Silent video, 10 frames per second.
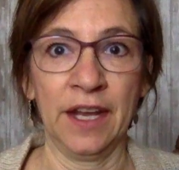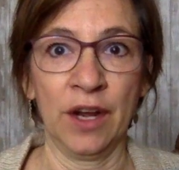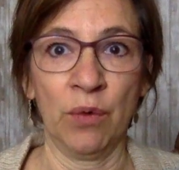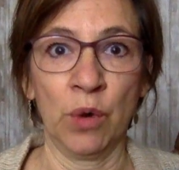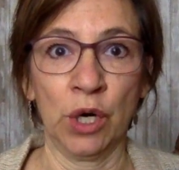in
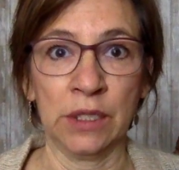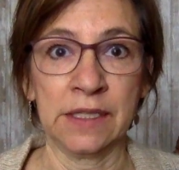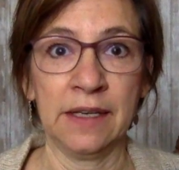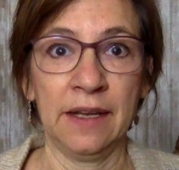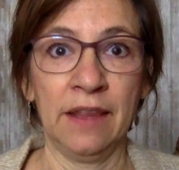our world
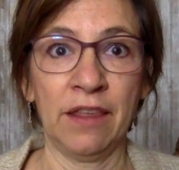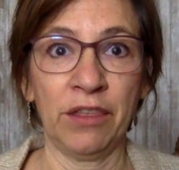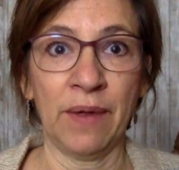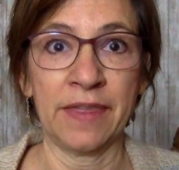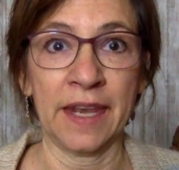and the
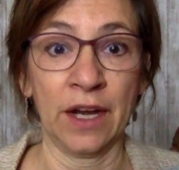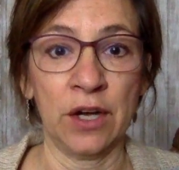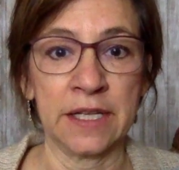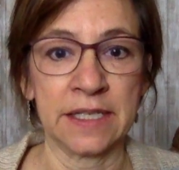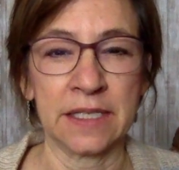threat that it
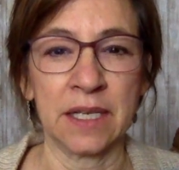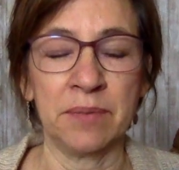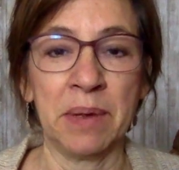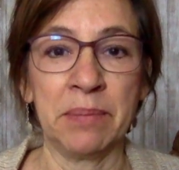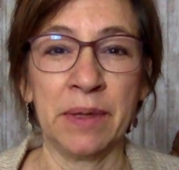causes to the
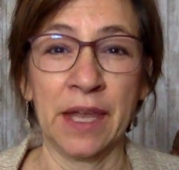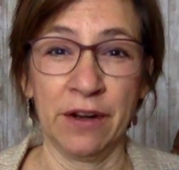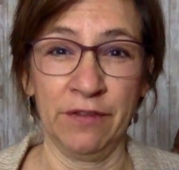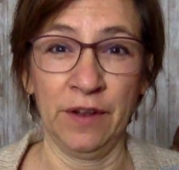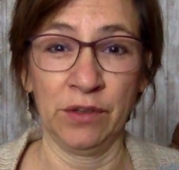people that
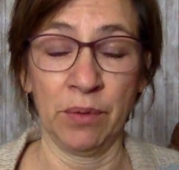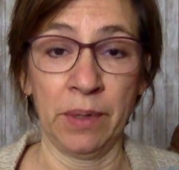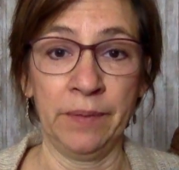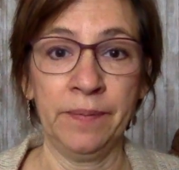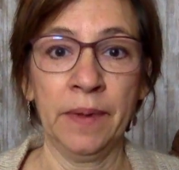are
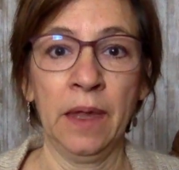vulnerable.